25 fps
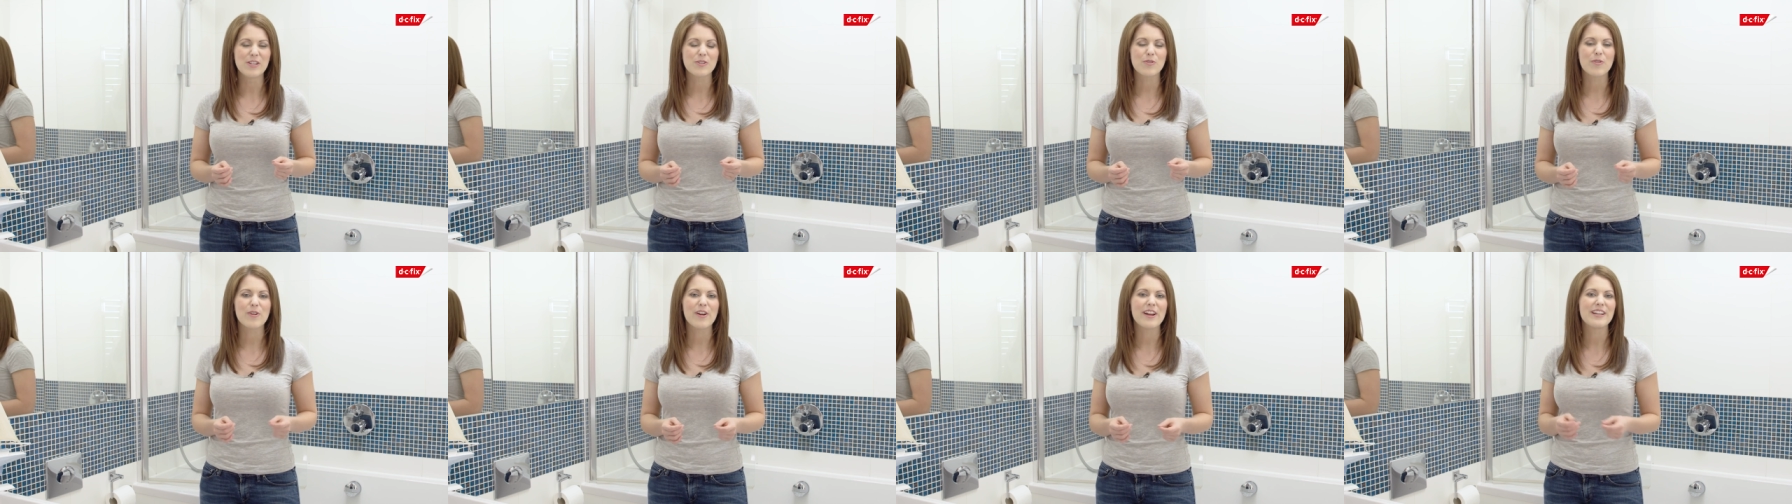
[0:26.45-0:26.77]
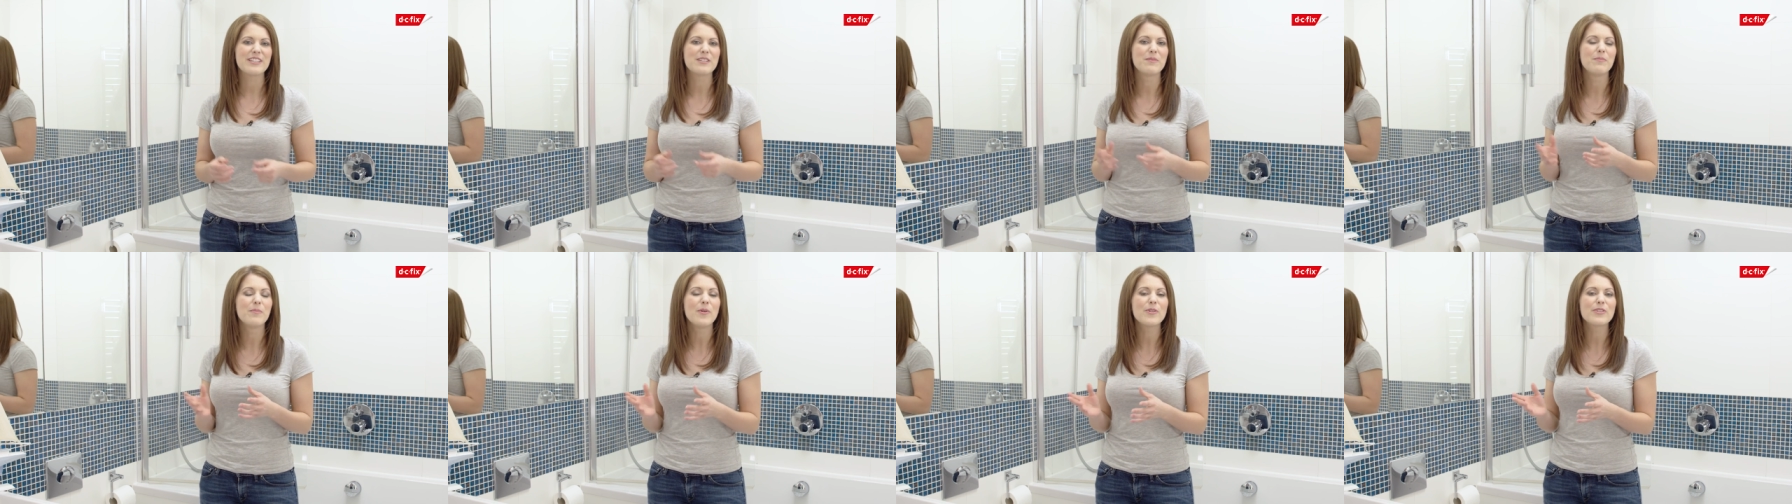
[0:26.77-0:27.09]
to
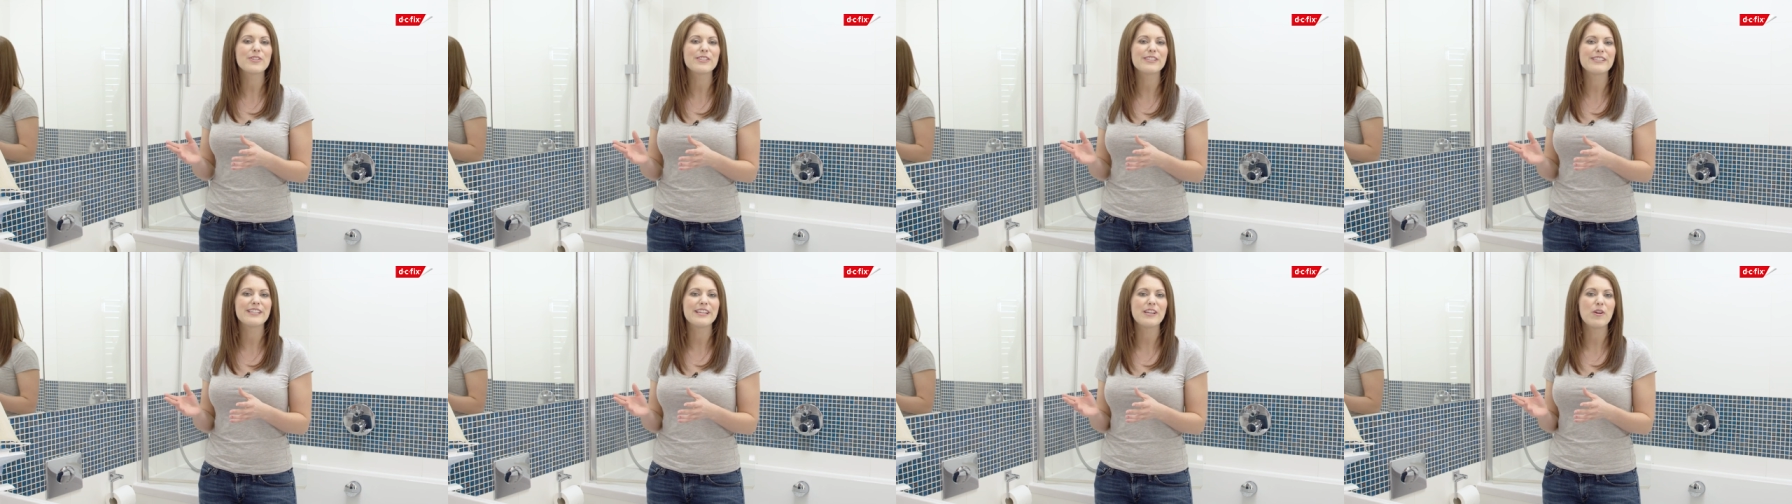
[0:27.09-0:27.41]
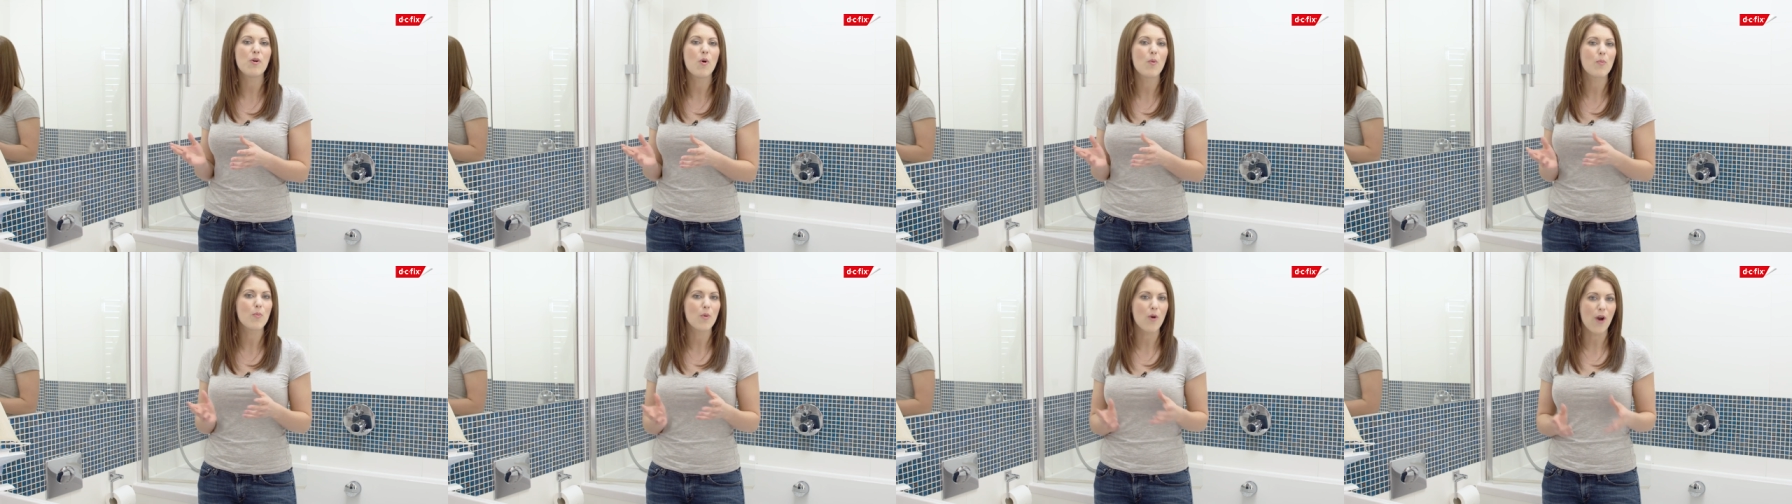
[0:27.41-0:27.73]
create a
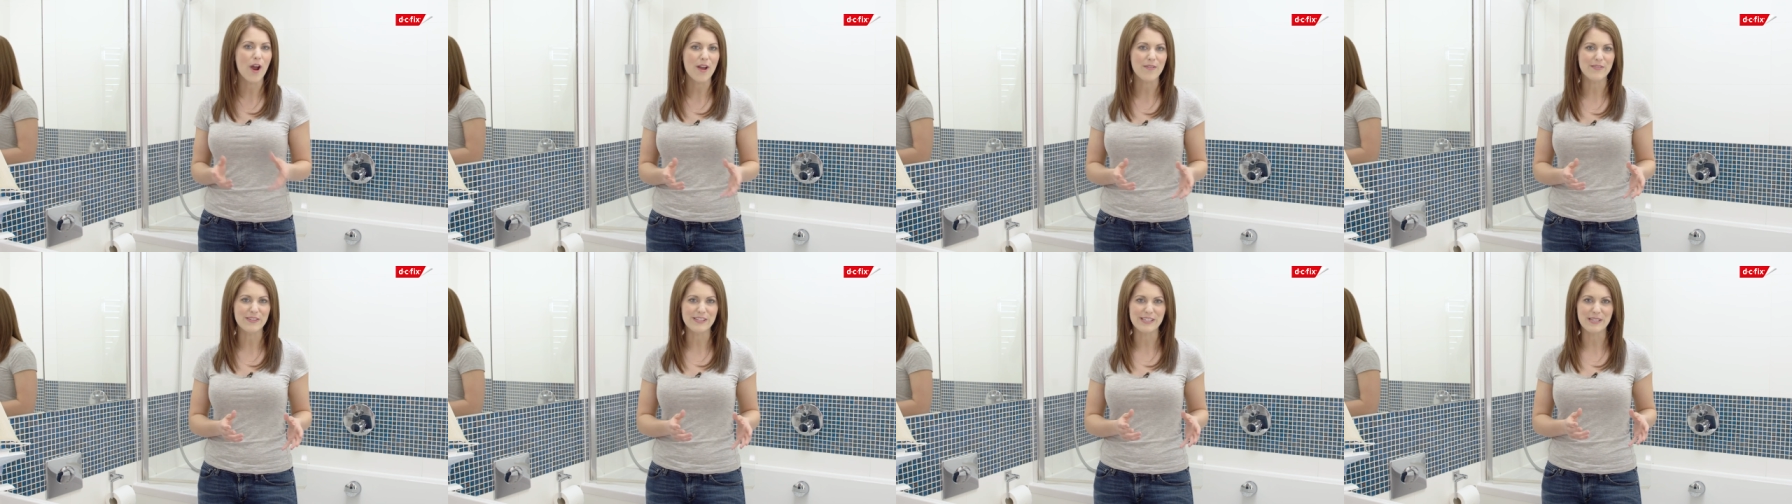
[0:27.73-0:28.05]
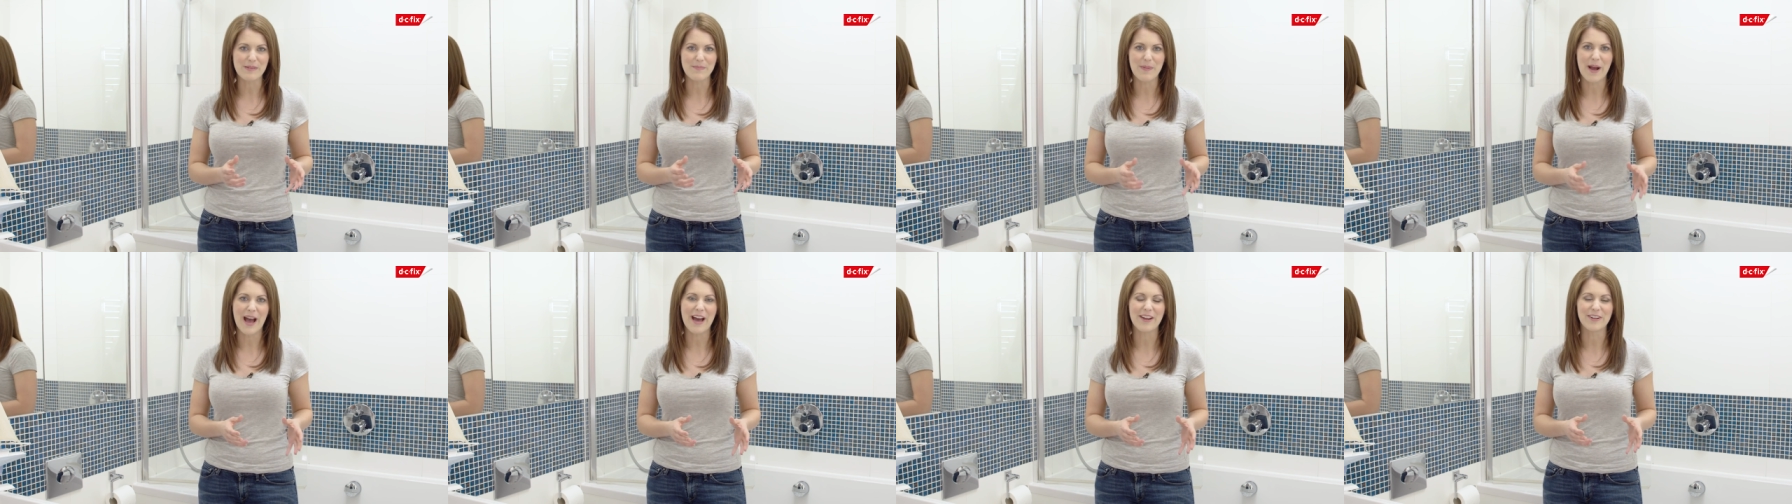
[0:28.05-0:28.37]
modesty or
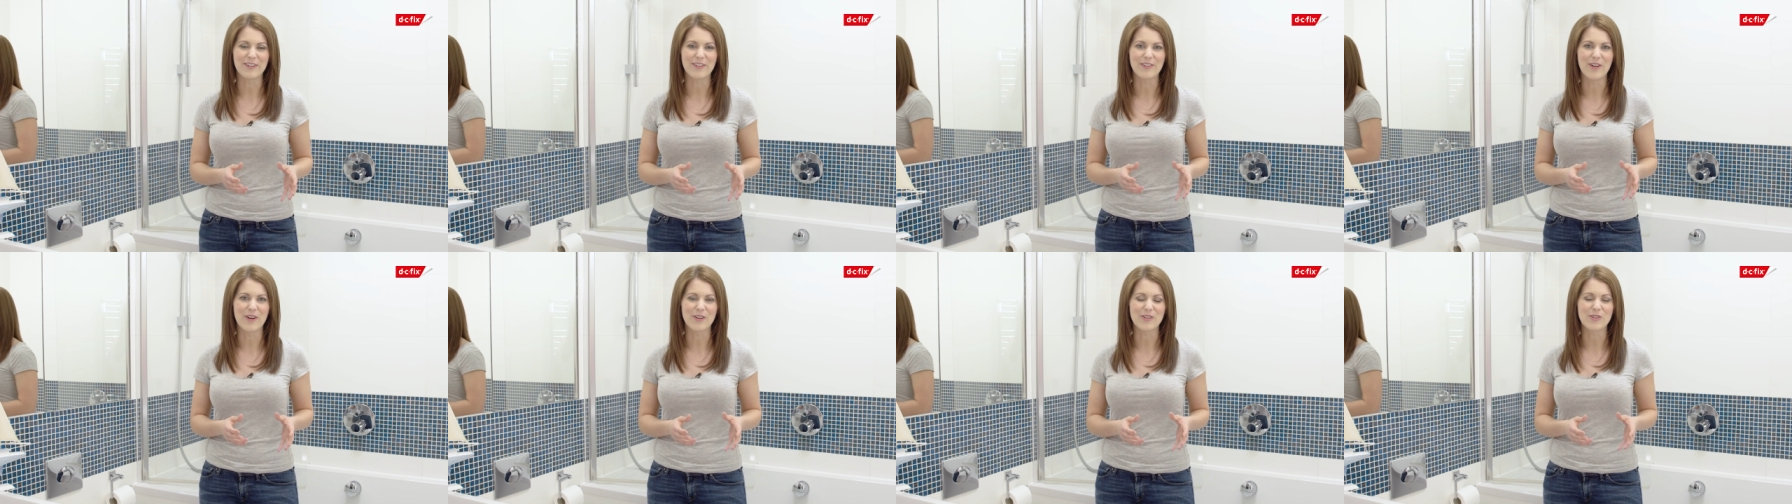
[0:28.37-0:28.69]
privacy panel